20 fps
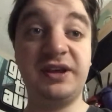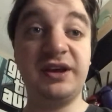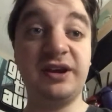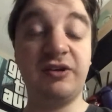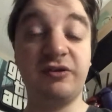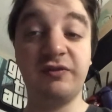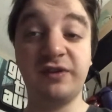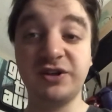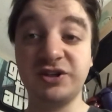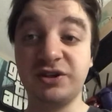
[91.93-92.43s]

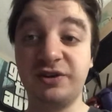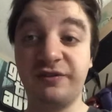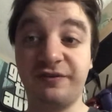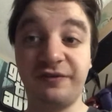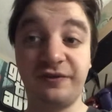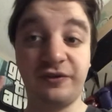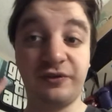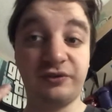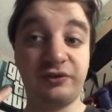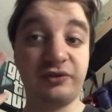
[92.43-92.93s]
original
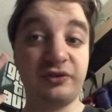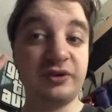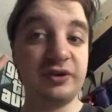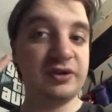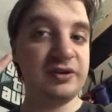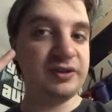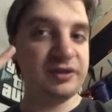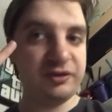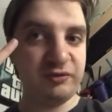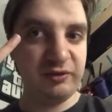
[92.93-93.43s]
first
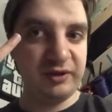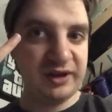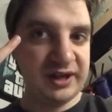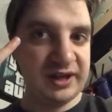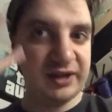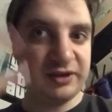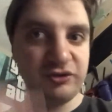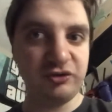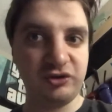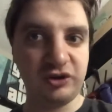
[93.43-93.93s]

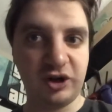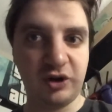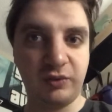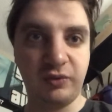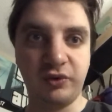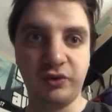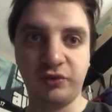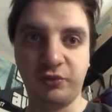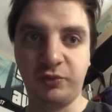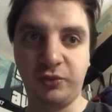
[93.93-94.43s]
three Star
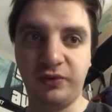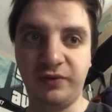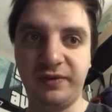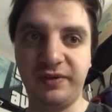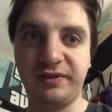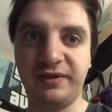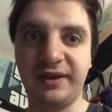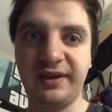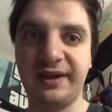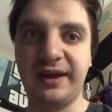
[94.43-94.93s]
Wars
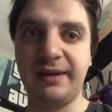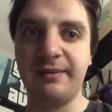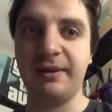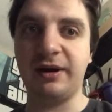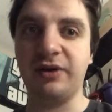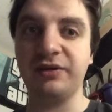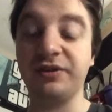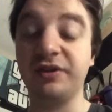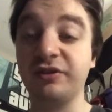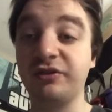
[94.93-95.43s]
movies that came
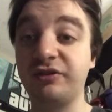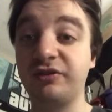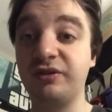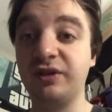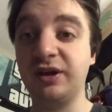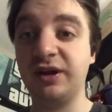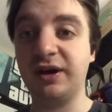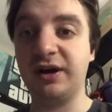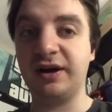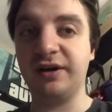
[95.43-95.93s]
out,
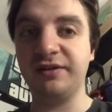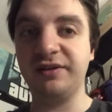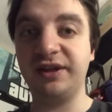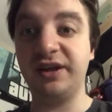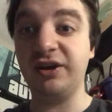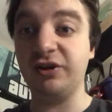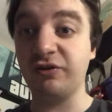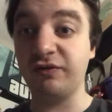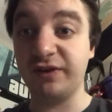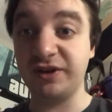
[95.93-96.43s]
the
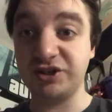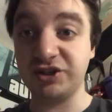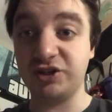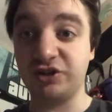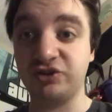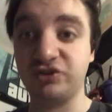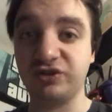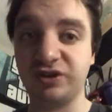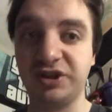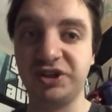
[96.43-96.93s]

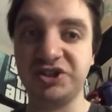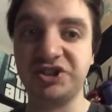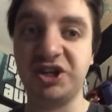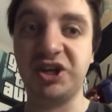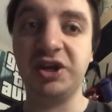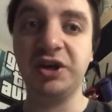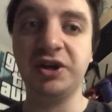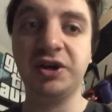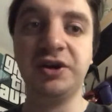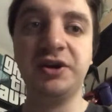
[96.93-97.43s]
original
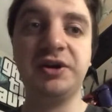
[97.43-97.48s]
trilogy.